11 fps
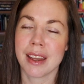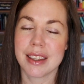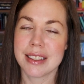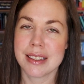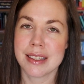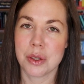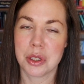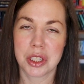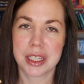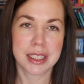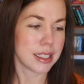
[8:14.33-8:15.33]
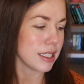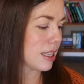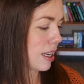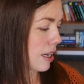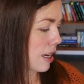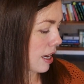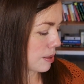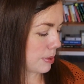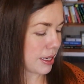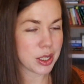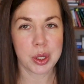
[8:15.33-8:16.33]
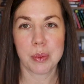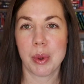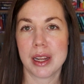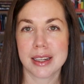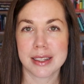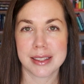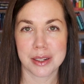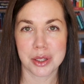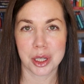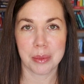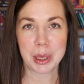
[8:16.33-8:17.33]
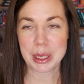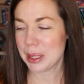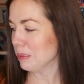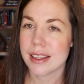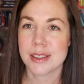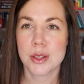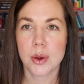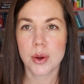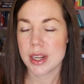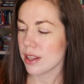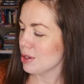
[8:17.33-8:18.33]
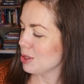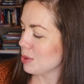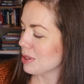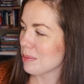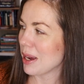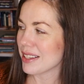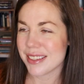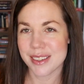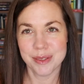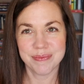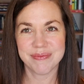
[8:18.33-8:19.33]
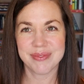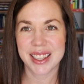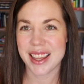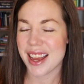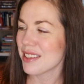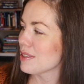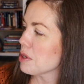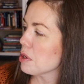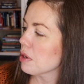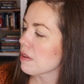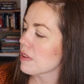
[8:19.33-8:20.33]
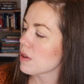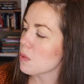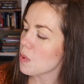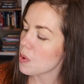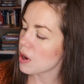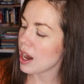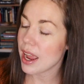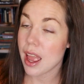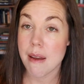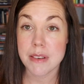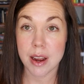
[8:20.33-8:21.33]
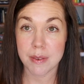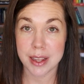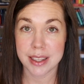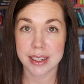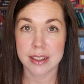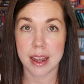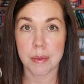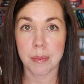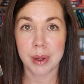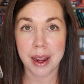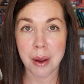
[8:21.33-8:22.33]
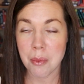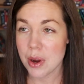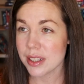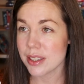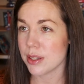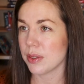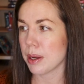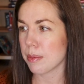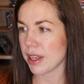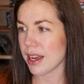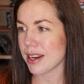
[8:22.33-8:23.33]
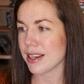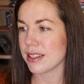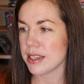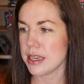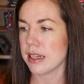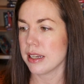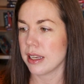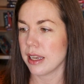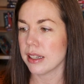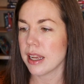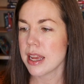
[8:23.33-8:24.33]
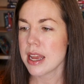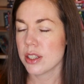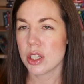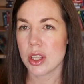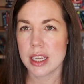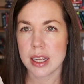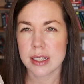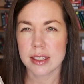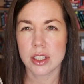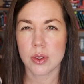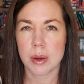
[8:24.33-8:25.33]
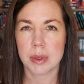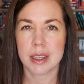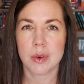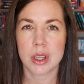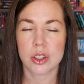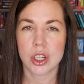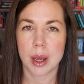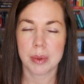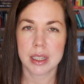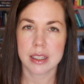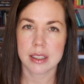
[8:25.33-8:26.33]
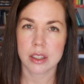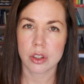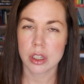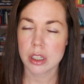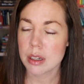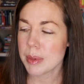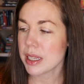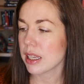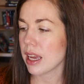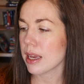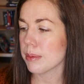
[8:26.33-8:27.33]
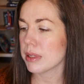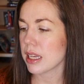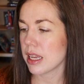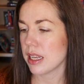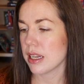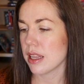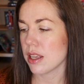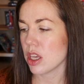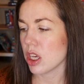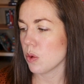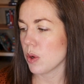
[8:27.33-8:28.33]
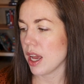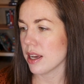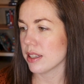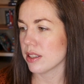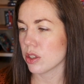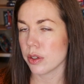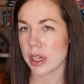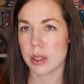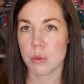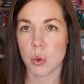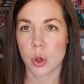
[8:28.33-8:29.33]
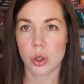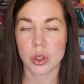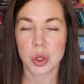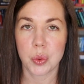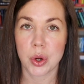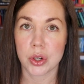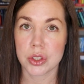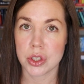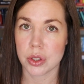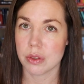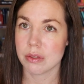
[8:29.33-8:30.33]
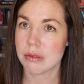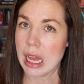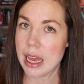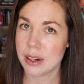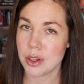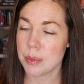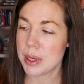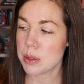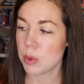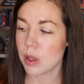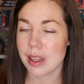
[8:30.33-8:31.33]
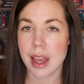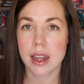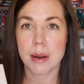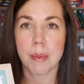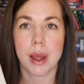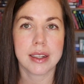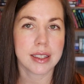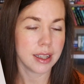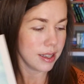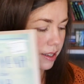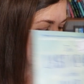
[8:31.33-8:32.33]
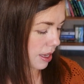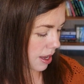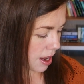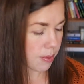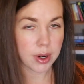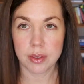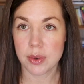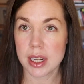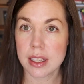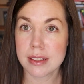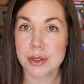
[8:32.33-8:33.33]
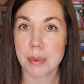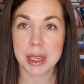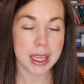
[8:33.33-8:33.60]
that doesn't do it justice in the explanation, but it is such a good book. So another Susan Meisner, The Last Year of the War. I have not read this yet, but I want to, and I'm glad I see it again. So this has to do, I believe, with Japanese internment camps in the U.S. during World War II. I don't know much more than that, but I want to read it, so I'm